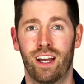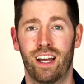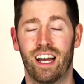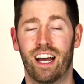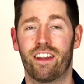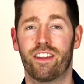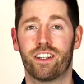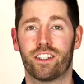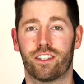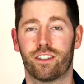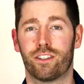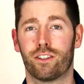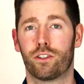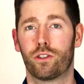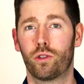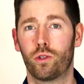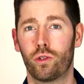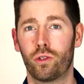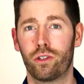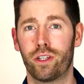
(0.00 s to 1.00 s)
And this is a
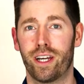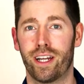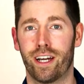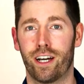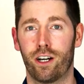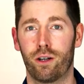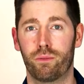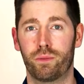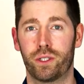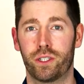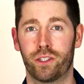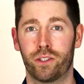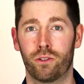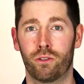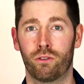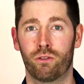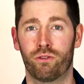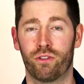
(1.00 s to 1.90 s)
tool that helps you